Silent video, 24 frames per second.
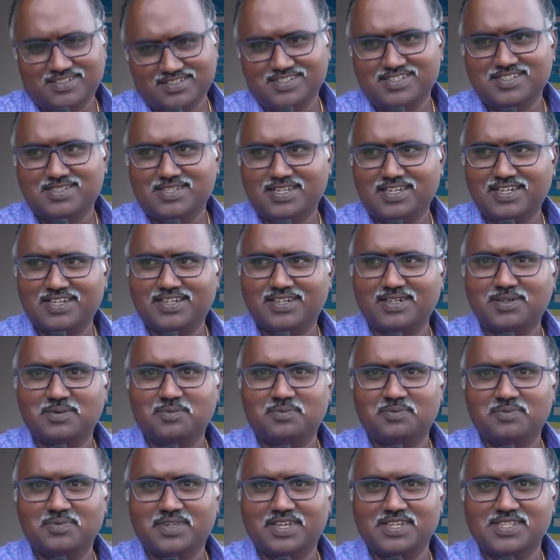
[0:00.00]
This
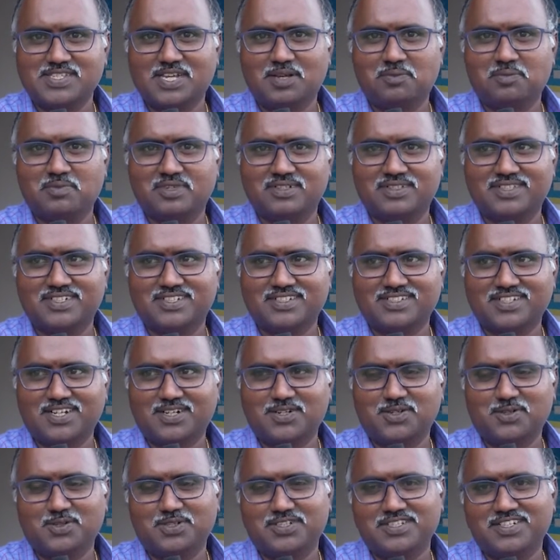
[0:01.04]
um, exam, uh, that is
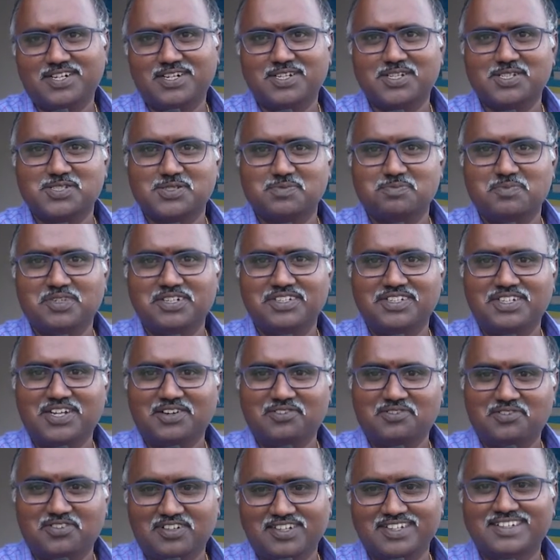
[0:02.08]
control engineering, is a bit
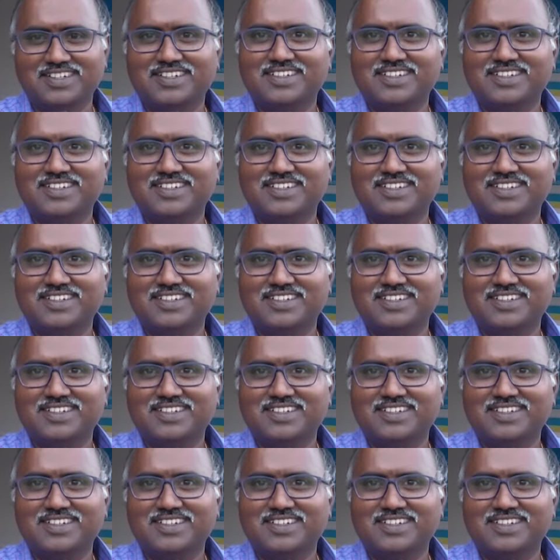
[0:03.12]
tough,